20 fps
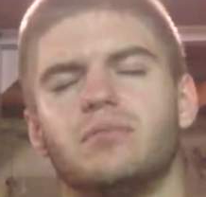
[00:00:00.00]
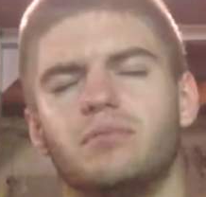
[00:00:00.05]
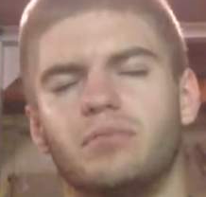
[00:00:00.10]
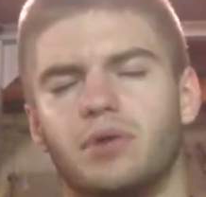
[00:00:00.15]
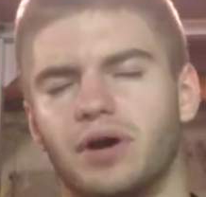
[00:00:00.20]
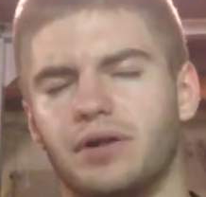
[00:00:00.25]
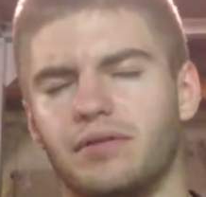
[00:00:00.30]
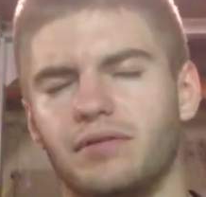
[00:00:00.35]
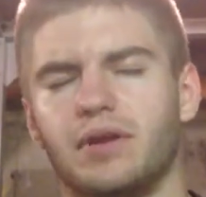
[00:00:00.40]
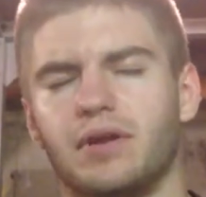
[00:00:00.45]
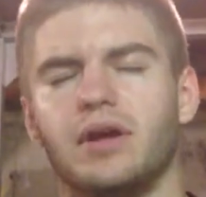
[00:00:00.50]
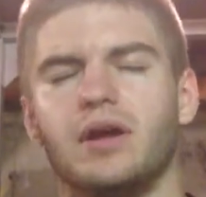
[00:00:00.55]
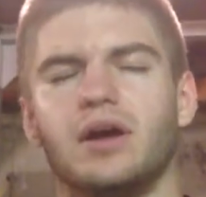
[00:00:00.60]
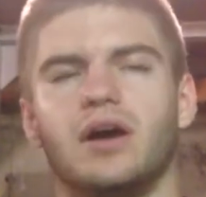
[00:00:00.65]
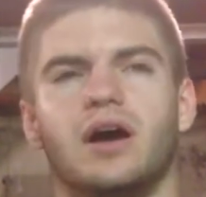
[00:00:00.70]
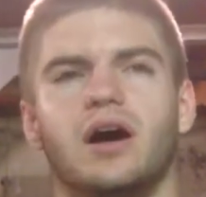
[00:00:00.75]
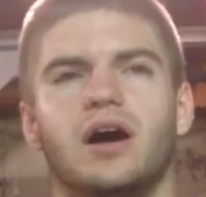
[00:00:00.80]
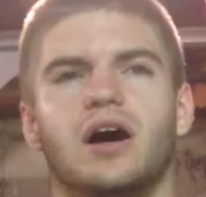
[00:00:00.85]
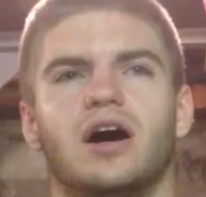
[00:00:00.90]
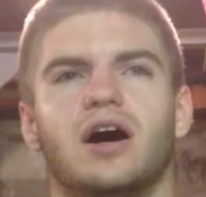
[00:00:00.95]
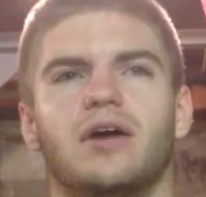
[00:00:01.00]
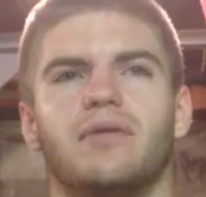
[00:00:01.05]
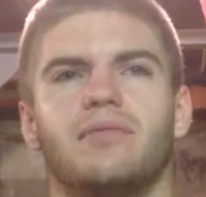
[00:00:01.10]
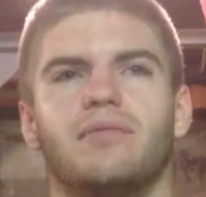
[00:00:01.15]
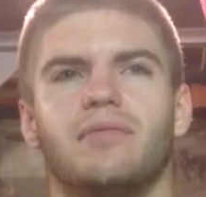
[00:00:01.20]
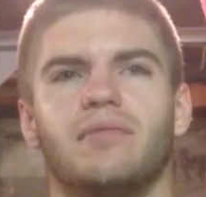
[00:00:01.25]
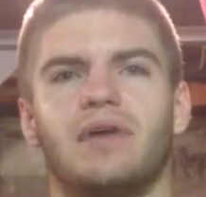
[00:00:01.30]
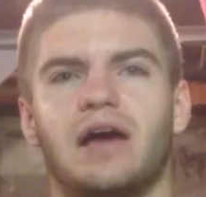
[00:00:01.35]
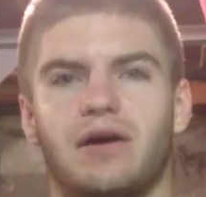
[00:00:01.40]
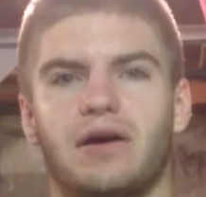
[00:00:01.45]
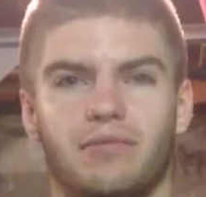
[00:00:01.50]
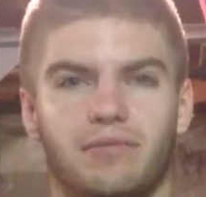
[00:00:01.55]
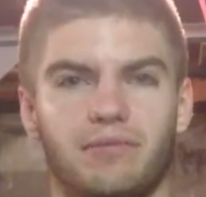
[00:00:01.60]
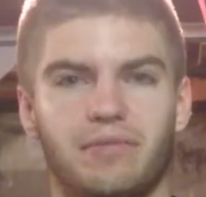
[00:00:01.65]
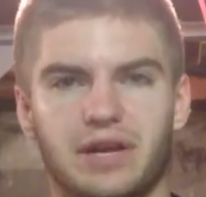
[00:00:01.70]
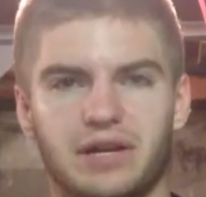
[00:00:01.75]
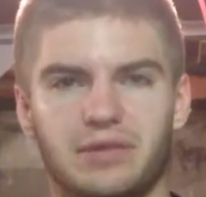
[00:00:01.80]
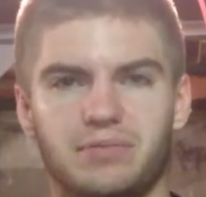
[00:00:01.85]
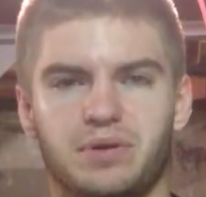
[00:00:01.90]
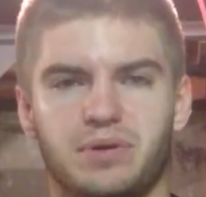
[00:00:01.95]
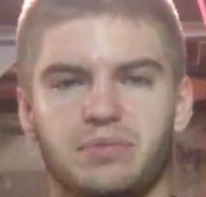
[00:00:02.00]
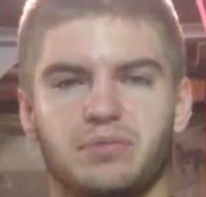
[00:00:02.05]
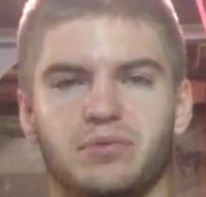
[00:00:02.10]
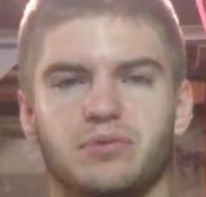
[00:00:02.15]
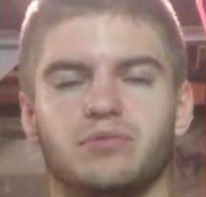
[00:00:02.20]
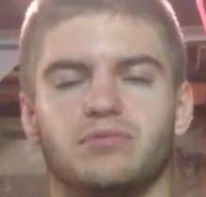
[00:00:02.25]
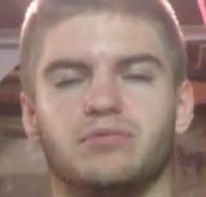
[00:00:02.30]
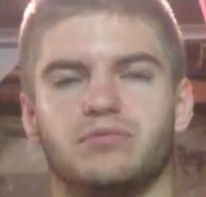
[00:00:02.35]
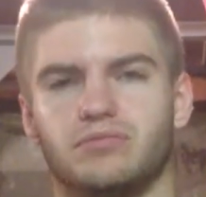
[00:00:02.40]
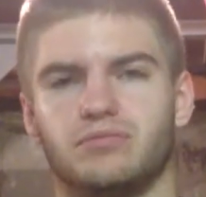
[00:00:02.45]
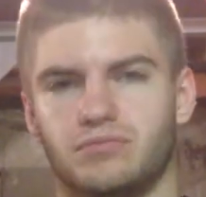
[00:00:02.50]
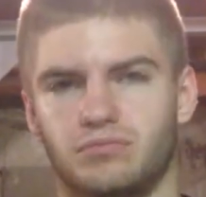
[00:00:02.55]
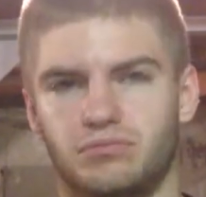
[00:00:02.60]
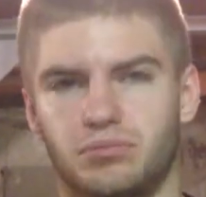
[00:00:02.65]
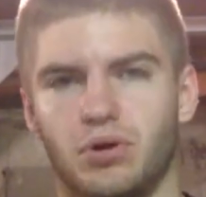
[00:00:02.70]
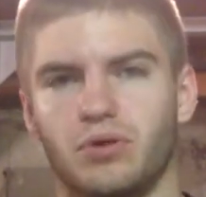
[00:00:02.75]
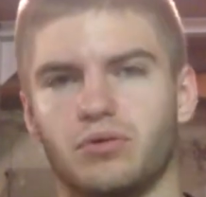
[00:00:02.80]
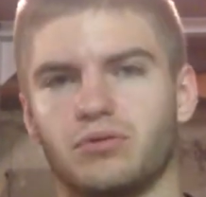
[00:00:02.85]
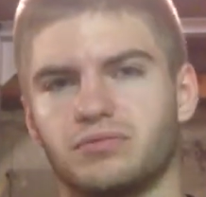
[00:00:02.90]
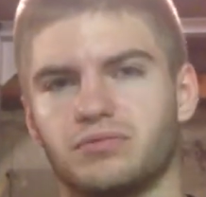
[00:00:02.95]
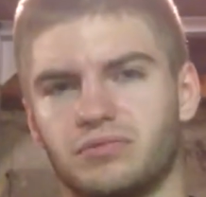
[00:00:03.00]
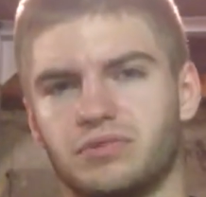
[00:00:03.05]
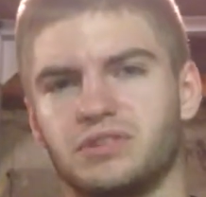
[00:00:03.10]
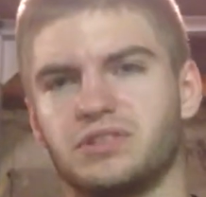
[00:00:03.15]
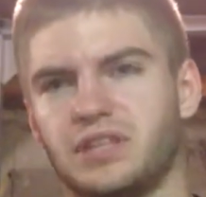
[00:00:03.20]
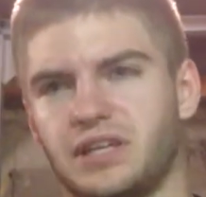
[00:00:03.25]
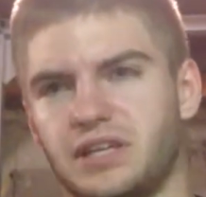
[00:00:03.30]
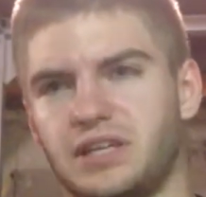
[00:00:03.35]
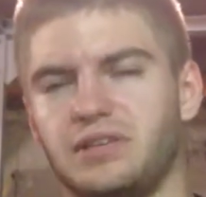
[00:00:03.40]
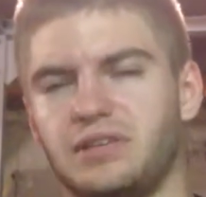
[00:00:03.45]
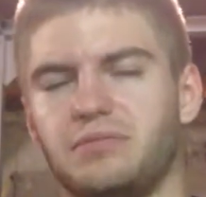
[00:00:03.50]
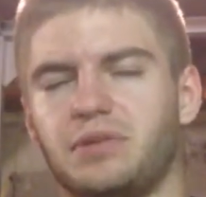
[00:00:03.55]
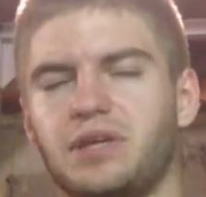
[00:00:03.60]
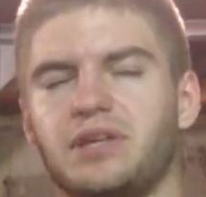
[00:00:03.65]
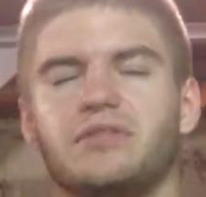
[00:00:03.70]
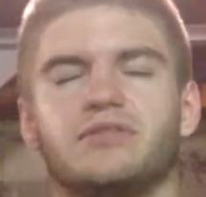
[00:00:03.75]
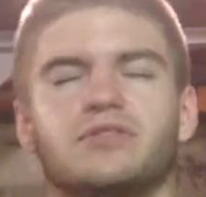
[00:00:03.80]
but how many people bulk as they eat meat.